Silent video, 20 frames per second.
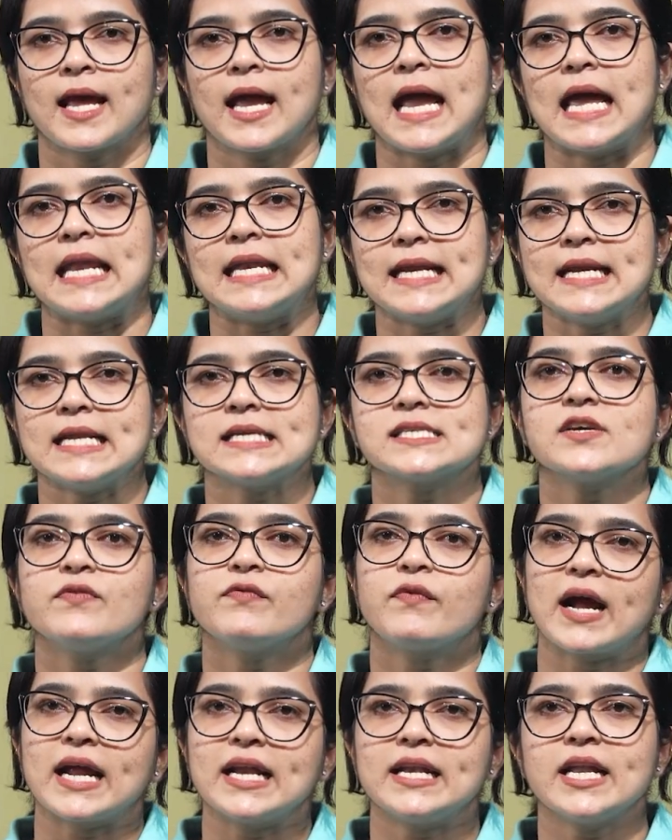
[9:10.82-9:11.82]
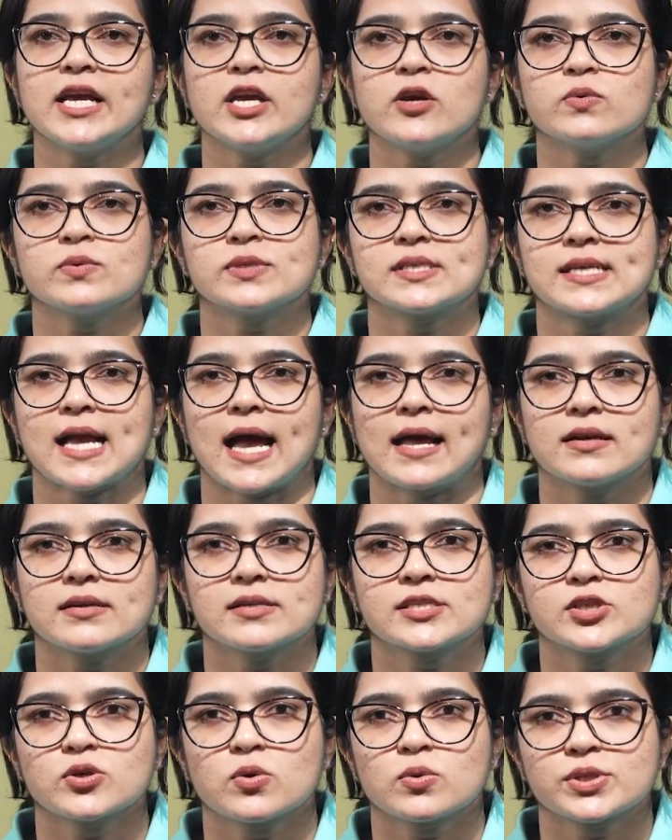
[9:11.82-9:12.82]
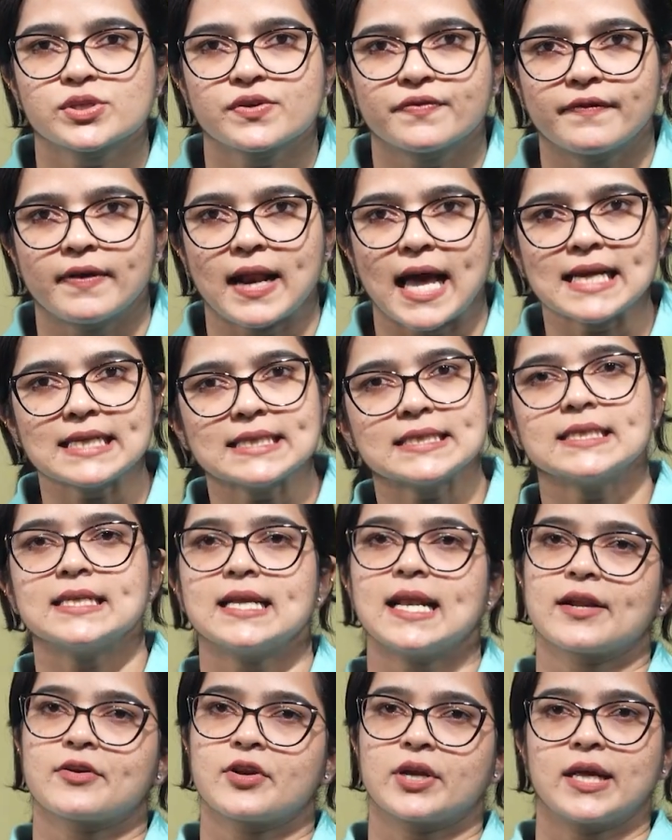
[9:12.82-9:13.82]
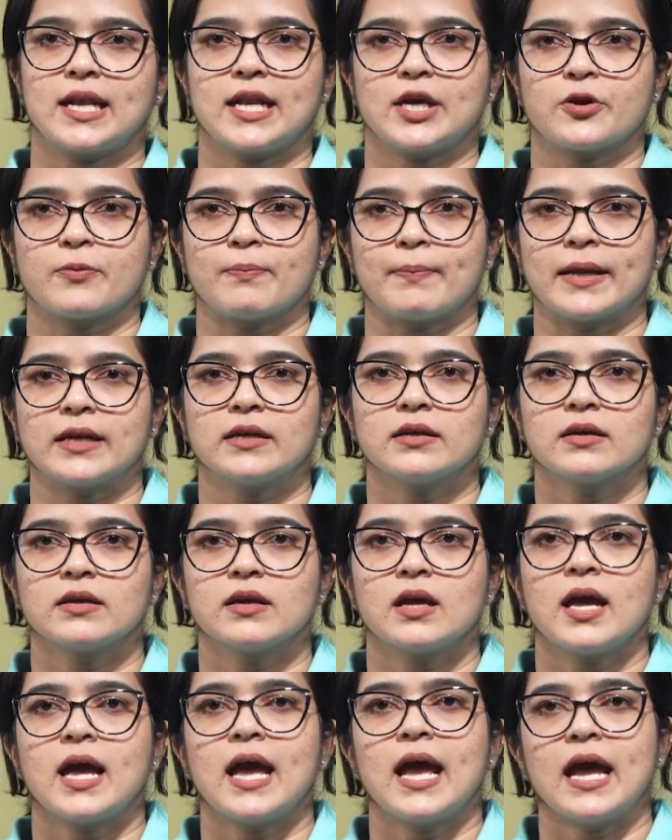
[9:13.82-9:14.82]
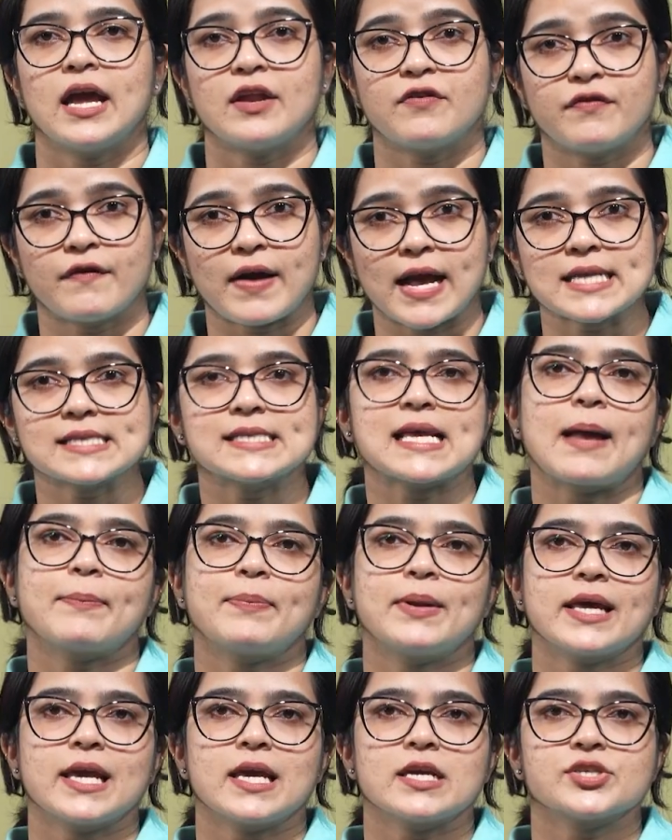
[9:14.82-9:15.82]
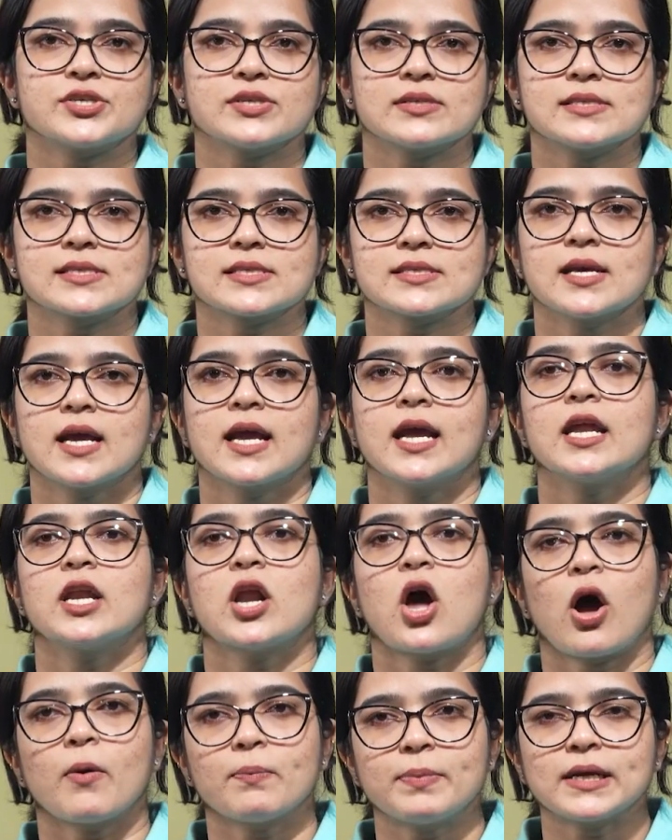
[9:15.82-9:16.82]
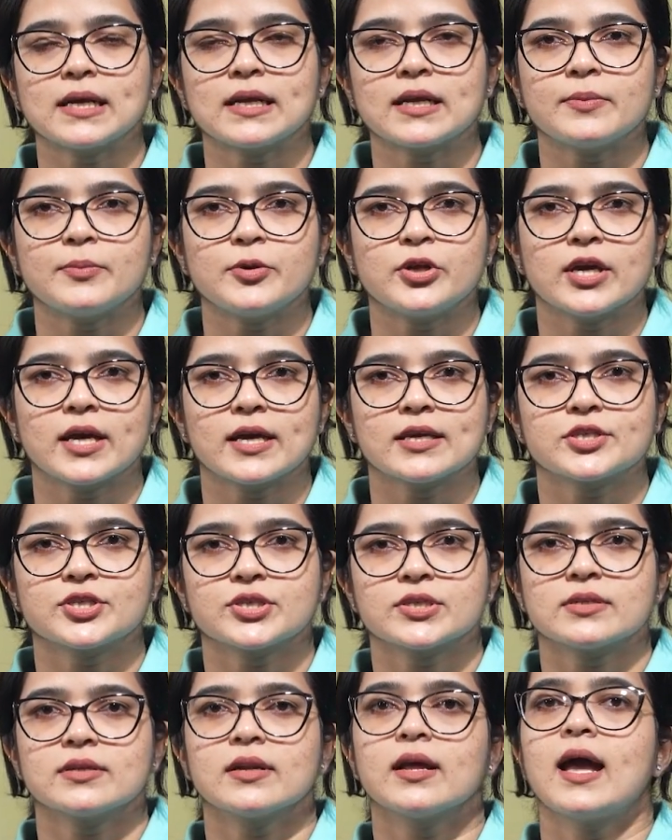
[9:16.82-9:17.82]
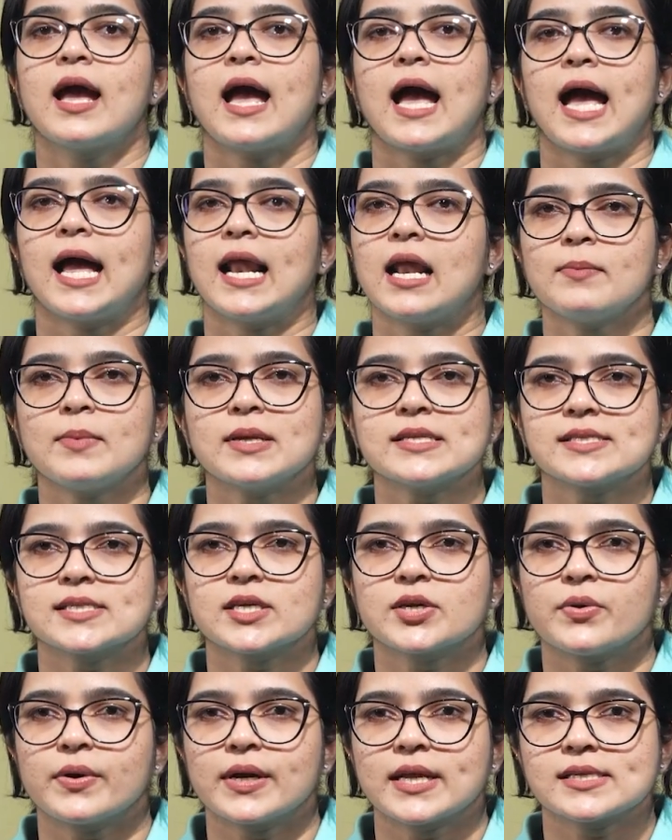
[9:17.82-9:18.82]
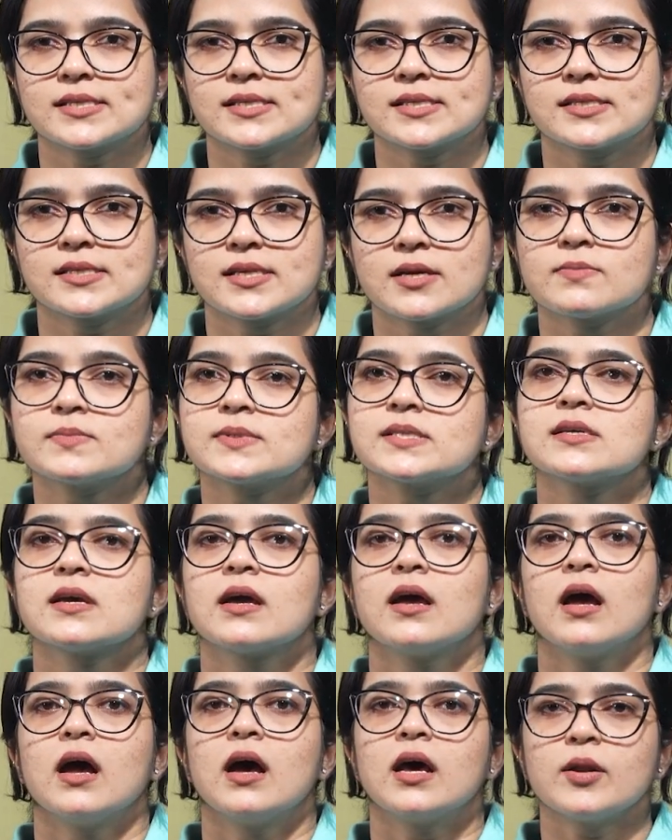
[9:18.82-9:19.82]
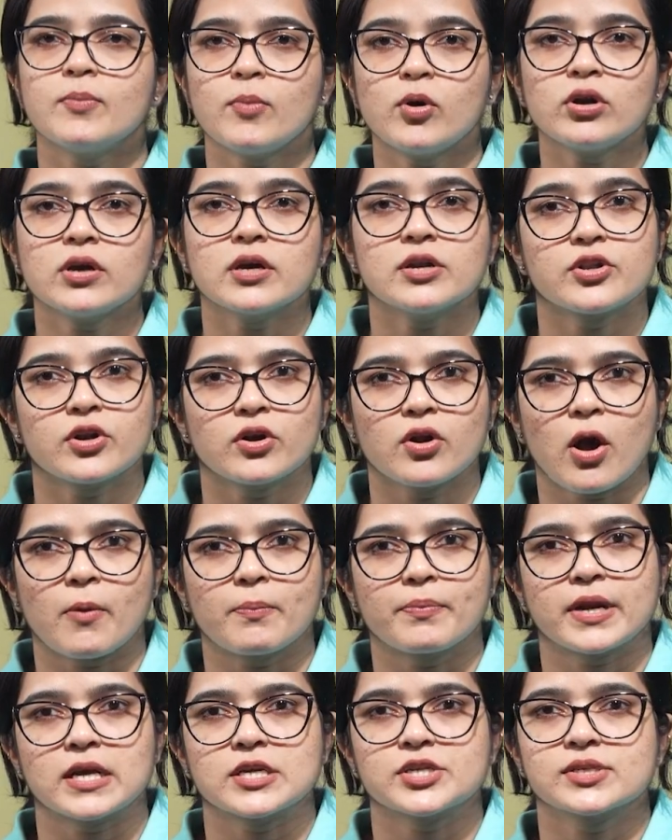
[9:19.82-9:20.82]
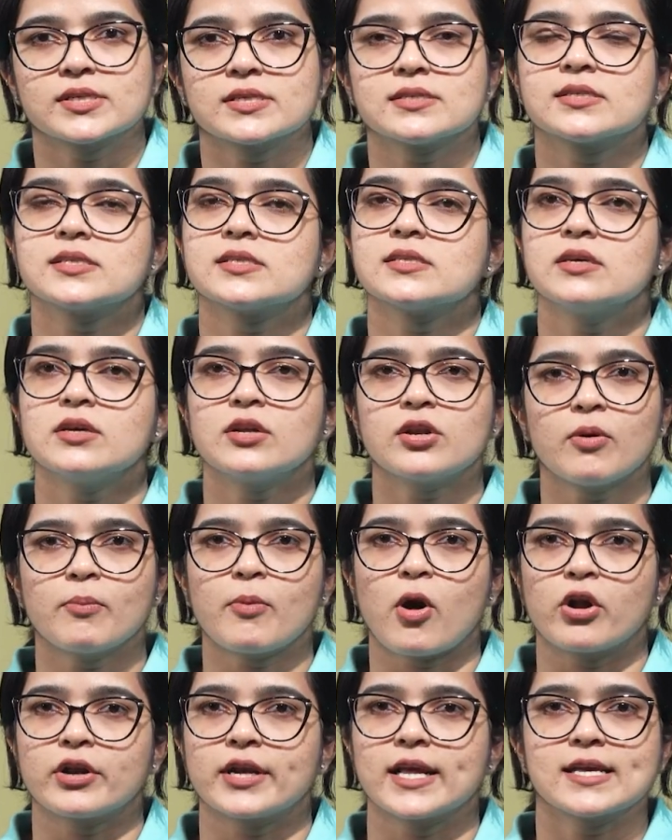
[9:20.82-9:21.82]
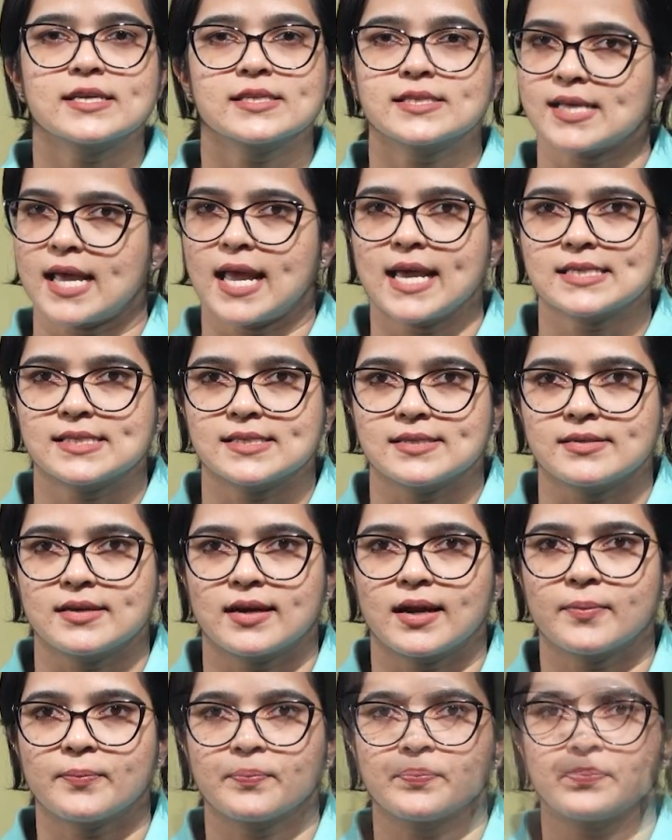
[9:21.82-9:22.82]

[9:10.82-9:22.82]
LEDs are widely used standard source of light in electrical equipment. It finds applications in optical communication, element security systems, remote control operations, robotics, etc.